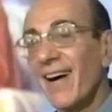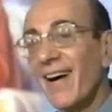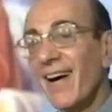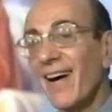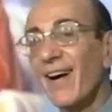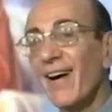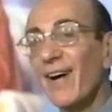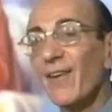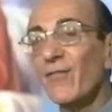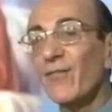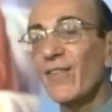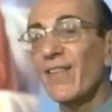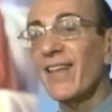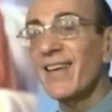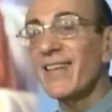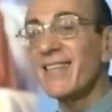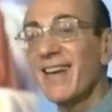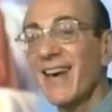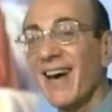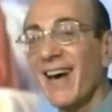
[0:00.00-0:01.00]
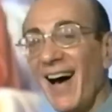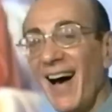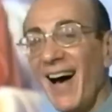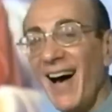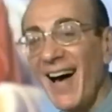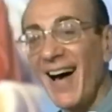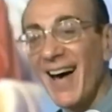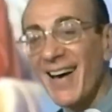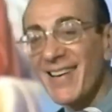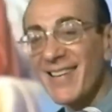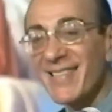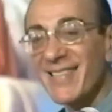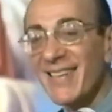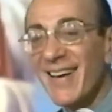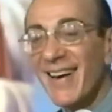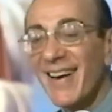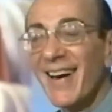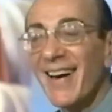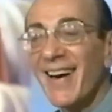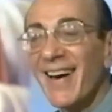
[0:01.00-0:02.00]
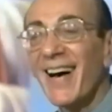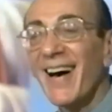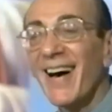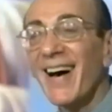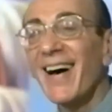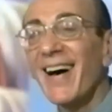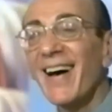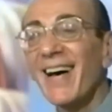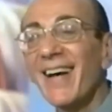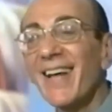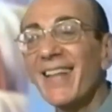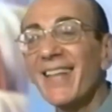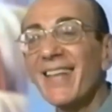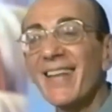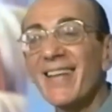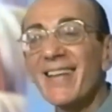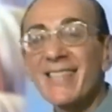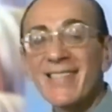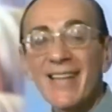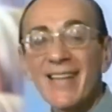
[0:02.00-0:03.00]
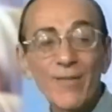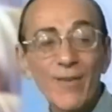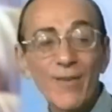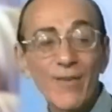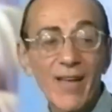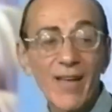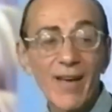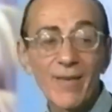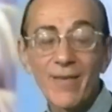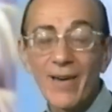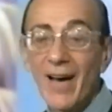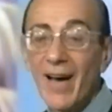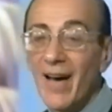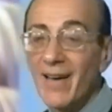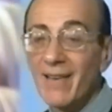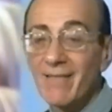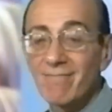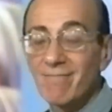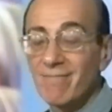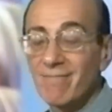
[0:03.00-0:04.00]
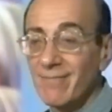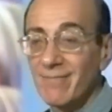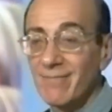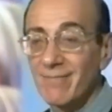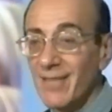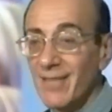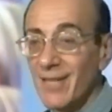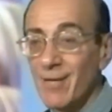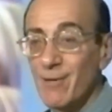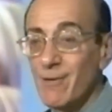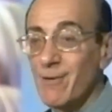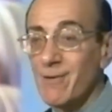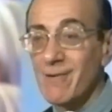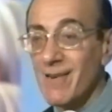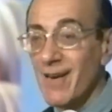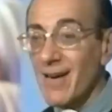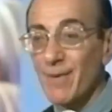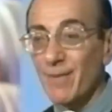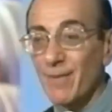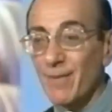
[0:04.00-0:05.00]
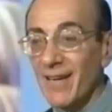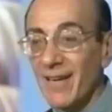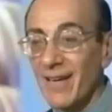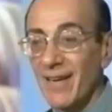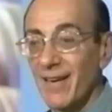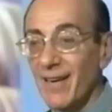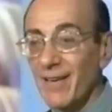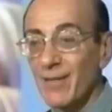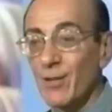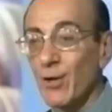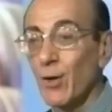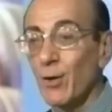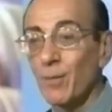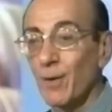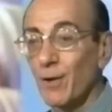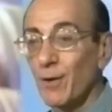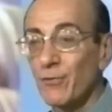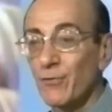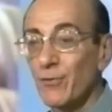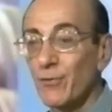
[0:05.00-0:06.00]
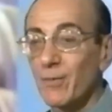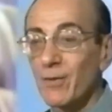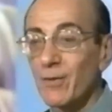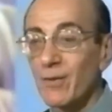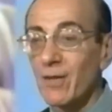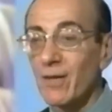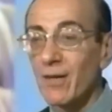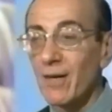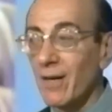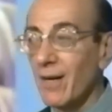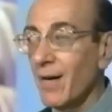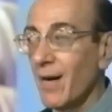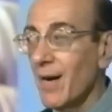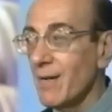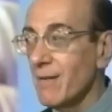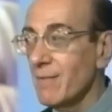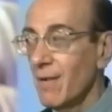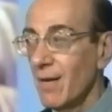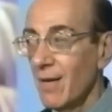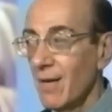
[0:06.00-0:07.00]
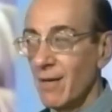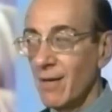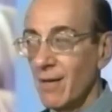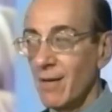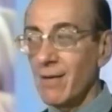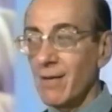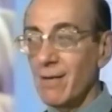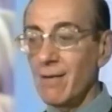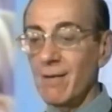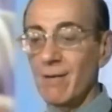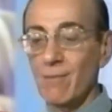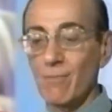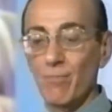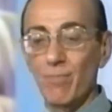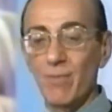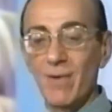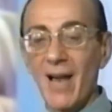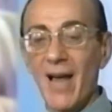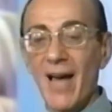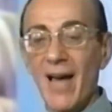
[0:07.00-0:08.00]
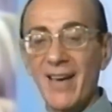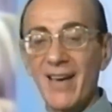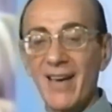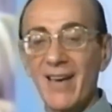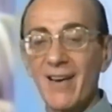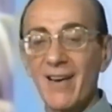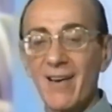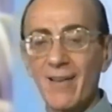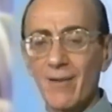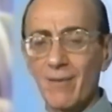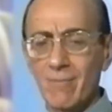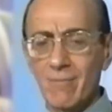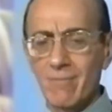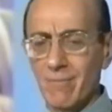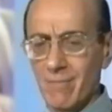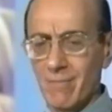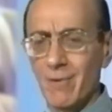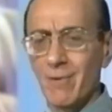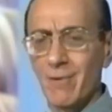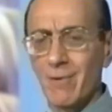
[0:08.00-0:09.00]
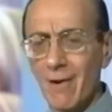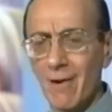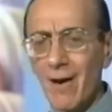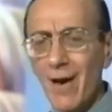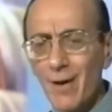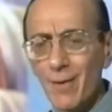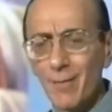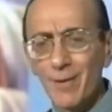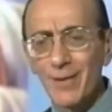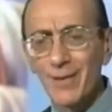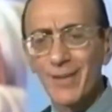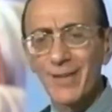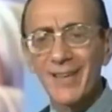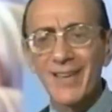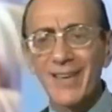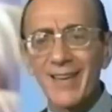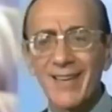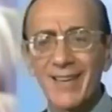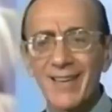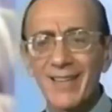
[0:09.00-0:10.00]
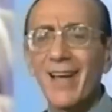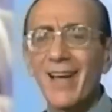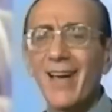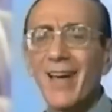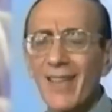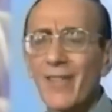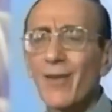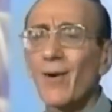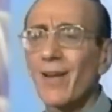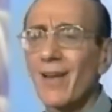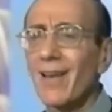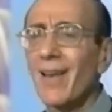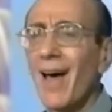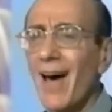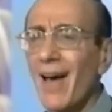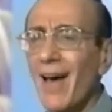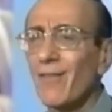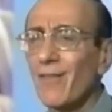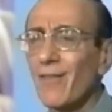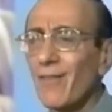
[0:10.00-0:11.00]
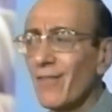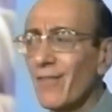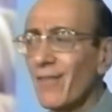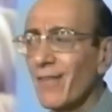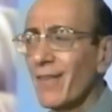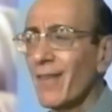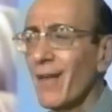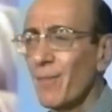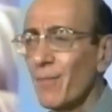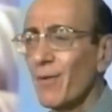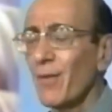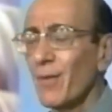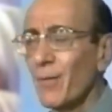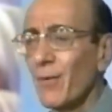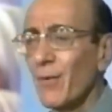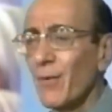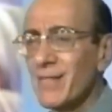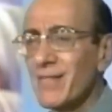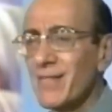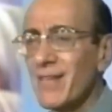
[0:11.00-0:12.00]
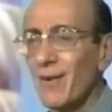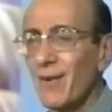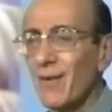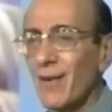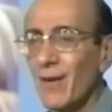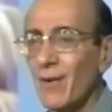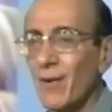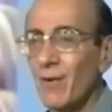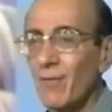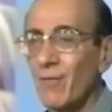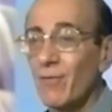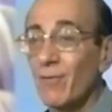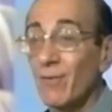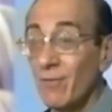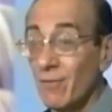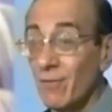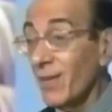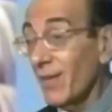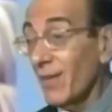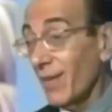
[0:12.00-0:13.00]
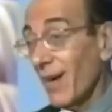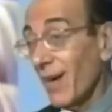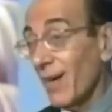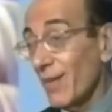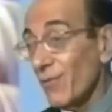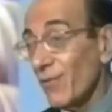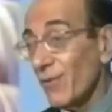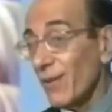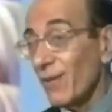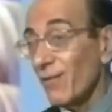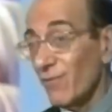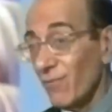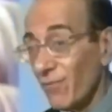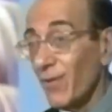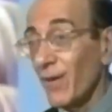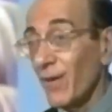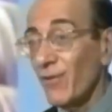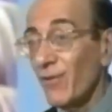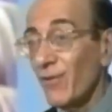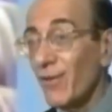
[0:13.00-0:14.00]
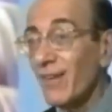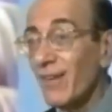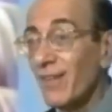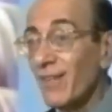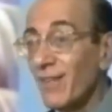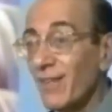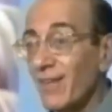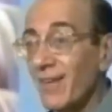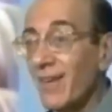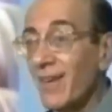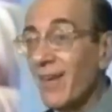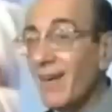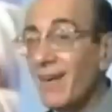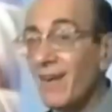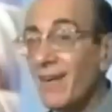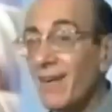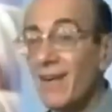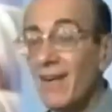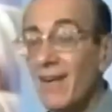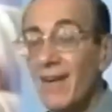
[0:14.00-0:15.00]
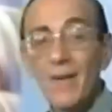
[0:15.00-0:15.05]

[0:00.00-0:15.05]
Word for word: now, for these guys, um, some of them had incredible hair. Tomo from New York had huge black hair, incredible looking, and there were a lot of number of the boys anyway, but very nice, very, but very long hair.